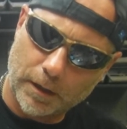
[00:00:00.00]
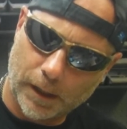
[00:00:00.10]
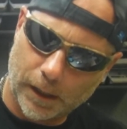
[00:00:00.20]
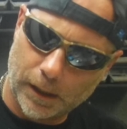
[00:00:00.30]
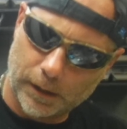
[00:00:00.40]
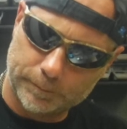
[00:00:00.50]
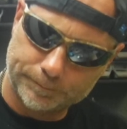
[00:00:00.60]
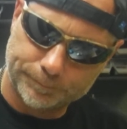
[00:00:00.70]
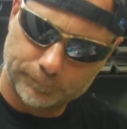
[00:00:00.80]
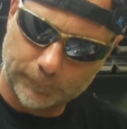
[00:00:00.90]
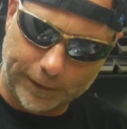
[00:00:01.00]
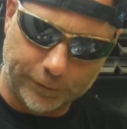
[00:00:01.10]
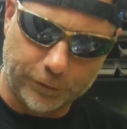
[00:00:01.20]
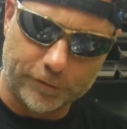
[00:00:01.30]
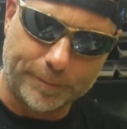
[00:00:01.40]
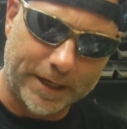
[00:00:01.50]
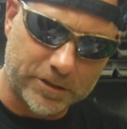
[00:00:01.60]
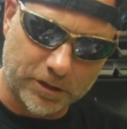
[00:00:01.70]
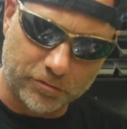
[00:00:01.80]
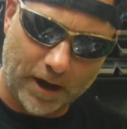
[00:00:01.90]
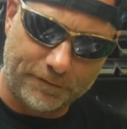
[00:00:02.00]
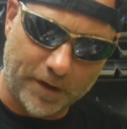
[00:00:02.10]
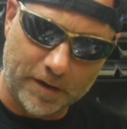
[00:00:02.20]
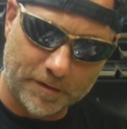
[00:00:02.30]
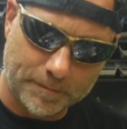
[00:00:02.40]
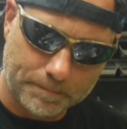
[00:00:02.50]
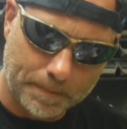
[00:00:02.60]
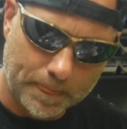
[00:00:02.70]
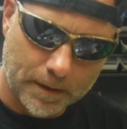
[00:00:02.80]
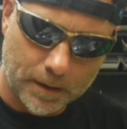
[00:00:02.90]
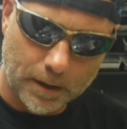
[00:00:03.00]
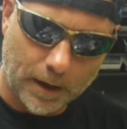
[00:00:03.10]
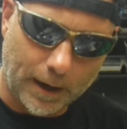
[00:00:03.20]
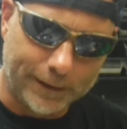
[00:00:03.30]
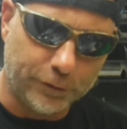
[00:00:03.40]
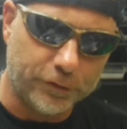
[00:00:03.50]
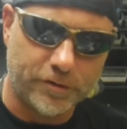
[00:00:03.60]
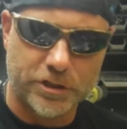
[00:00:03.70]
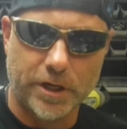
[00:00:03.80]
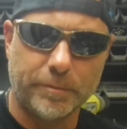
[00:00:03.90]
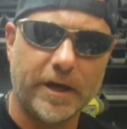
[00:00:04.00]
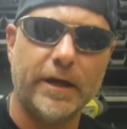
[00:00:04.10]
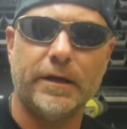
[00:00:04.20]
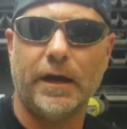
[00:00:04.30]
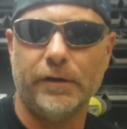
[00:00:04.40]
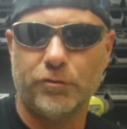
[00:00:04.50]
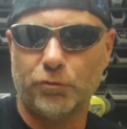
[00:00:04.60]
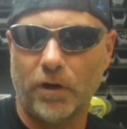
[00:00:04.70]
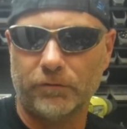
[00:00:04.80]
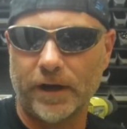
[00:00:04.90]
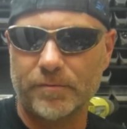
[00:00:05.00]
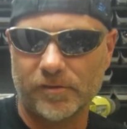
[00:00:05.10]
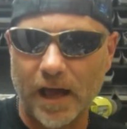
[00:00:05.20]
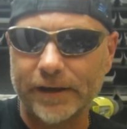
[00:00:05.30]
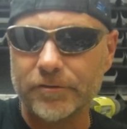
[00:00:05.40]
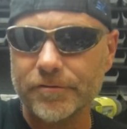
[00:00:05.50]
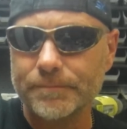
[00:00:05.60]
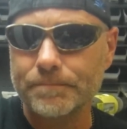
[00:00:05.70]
I do use the bandaging drive face. I do use the shim kit. I use 12-gram sliders